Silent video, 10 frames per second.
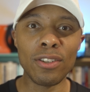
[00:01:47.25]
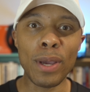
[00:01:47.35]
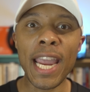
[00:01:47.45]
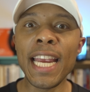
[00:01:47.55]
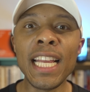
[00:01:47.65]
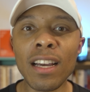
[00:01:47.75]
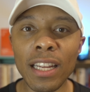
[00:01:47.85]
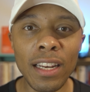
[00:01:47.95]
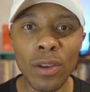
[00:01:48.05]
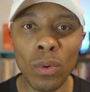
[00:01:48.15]
hating on
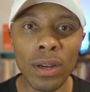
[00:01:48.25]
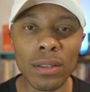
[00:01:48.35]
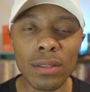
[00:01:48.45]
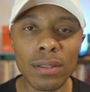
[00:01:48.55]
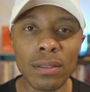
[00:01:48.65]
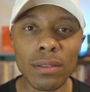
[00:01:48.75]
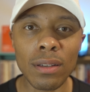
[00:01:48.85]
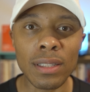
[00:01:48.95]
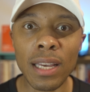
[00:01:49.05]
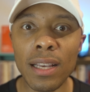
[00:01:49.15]
anyone's
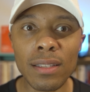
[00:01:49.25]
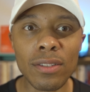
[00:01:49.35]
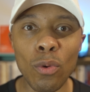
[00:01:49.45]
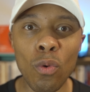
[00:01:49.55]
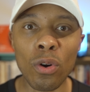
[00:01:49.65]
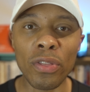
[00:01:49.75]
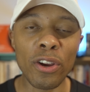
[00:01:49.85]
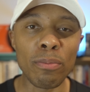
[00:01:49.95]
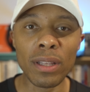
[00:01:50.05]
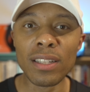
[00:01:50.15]
test or
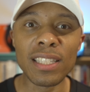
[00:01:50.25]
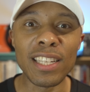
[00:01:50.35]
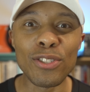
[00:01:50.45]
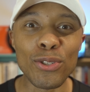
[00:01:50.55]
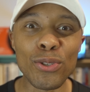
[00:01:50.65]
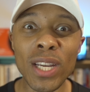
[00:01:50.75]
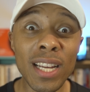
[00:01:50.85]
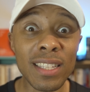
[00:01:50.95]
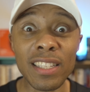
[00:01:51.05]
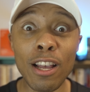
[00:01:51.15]
their ability to
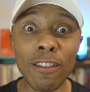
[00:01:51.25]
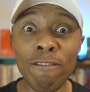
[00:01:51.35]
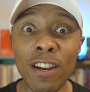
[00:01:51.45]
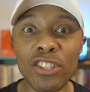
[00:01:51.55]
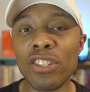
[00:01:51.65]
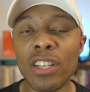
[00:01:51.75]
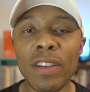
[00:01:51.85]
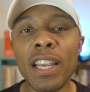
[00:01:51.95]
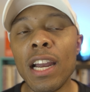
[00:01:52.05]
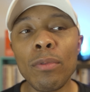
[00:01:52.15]
test out the functions of
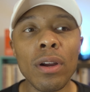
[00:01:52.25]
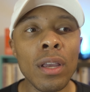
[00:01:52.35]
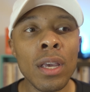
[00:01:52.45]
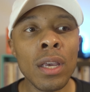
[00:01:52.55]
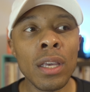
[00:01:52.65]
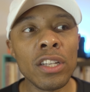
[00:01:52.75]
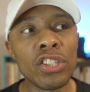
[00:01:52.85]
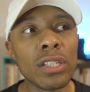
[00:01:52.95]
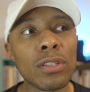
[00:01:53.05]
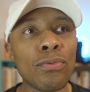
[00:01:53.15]
a camera, it's
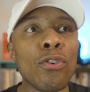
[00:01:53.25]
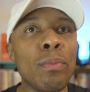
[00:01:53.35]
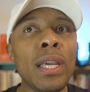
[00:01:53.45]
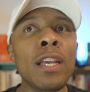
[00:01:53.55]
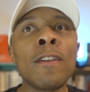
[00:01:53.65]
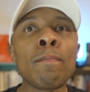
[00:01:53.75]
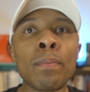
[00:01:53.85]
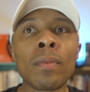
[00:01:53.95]
just, for me,